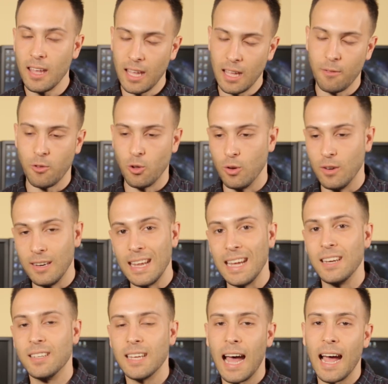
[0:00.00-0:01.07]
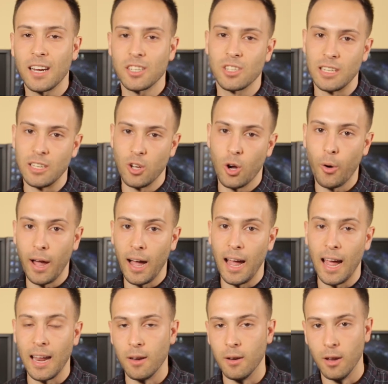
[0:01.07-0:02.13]
if you need to actually go
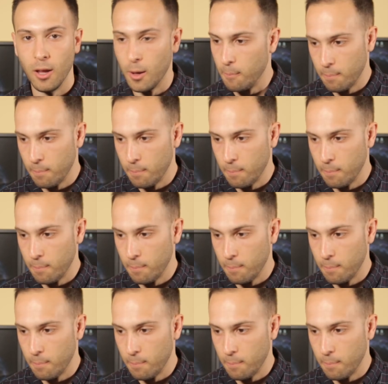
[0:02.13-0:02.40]
out and,